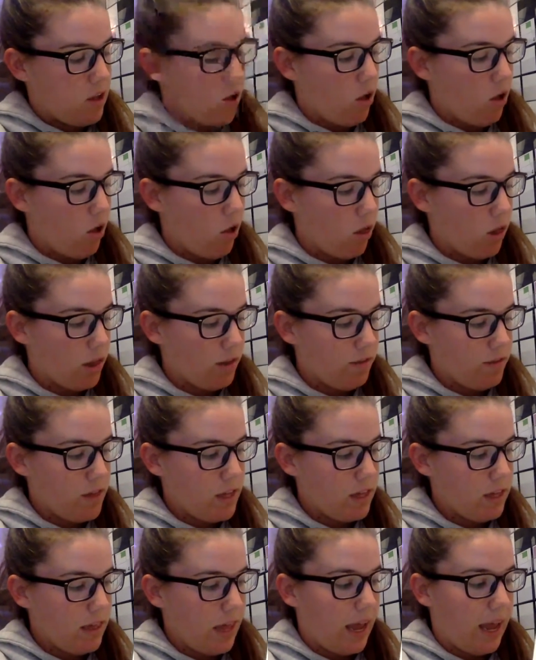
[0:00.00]
all of
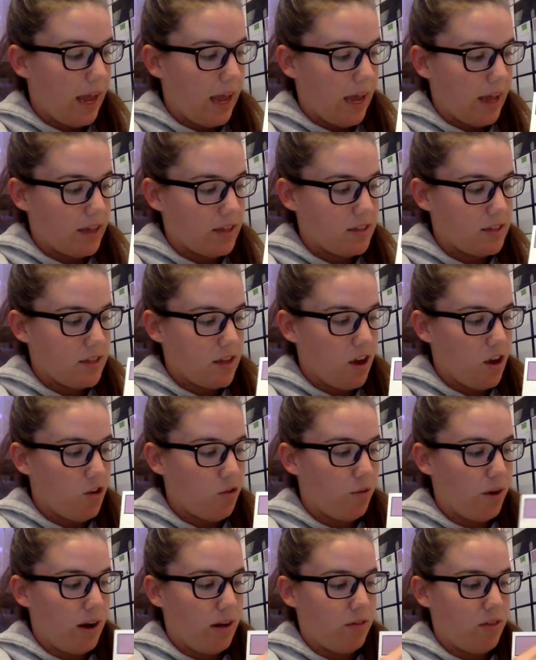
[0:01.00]
the lengths
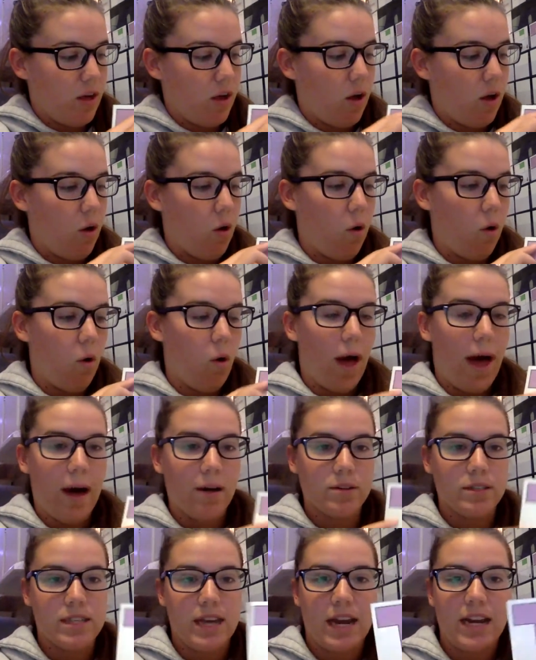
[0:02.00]
around the whole
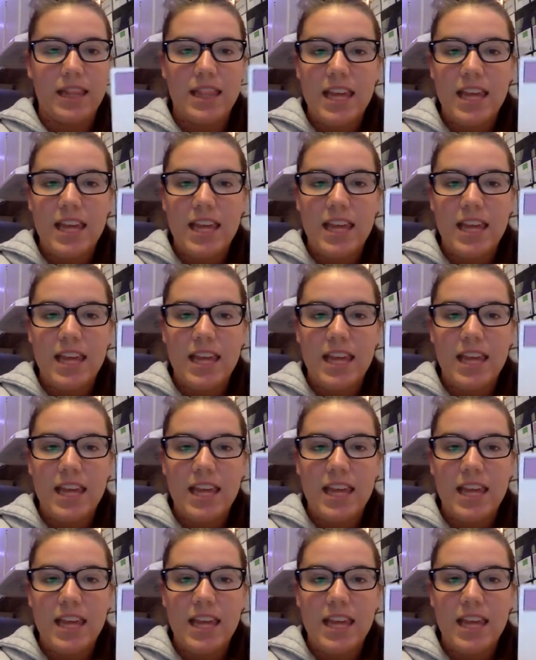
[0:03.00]
outside.